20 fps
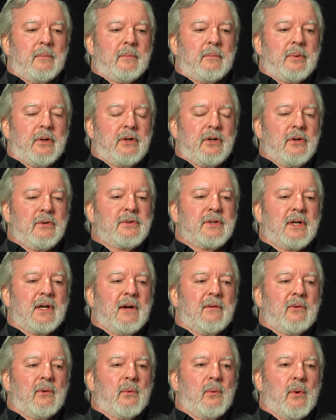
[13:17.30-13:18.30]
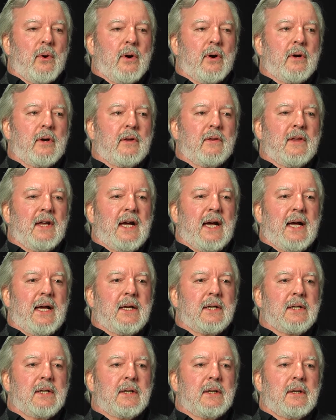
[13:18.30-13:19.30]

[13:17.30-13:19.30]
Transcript: producing of a work that